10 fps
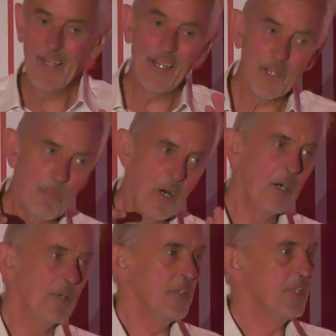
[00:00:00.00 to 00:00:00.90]
another
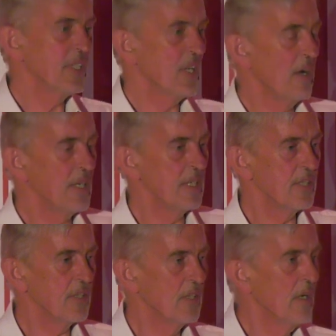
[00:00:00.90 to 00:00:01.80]
part of the design
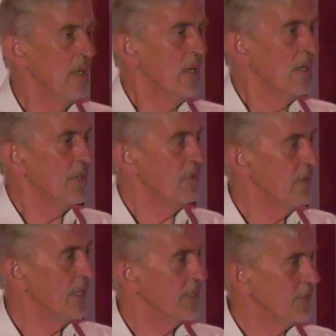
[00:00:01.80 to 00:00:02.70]
is that the
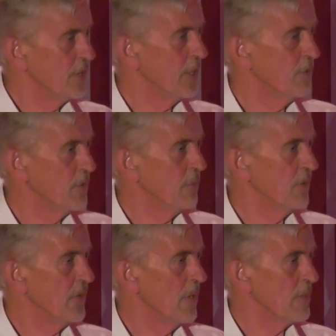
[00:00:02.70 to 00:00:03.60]
relationship should be
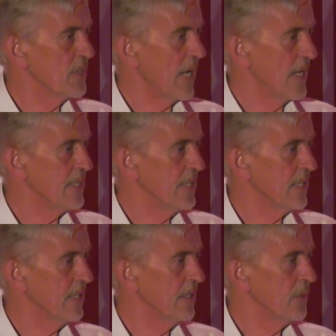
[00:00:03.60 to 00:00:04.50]

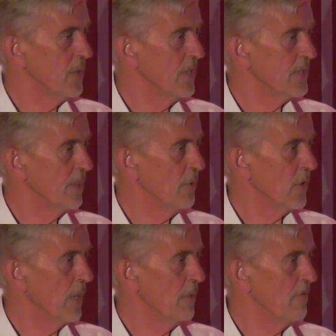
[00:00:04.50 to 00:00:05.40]
thermostatic. In other words, I'm not
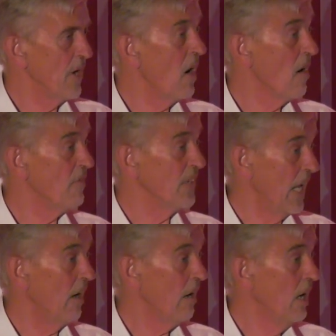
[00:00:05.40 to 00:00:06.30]
coming for half an
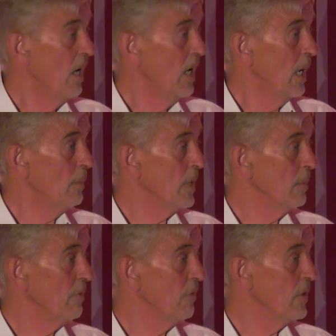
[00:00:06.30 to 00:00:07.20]
hour, I'm
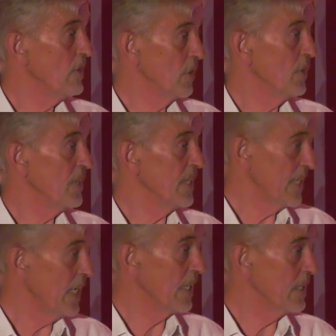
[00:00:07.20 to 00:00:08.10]
coming for as long as it
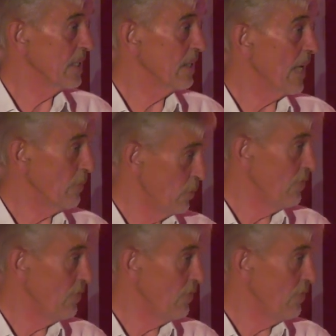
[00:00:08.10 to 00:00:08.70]
takes. That will